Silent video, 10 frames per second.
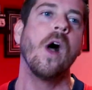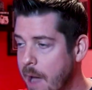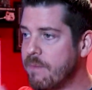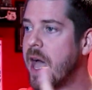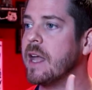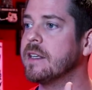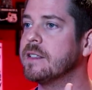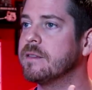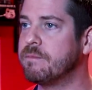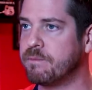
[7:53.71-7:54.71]
I'm not
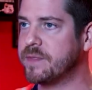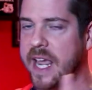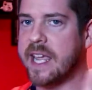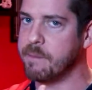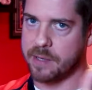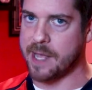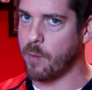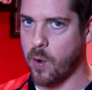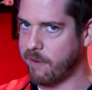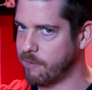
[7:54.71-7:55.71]
taking blame
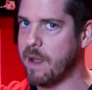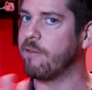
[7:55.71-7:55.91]
away from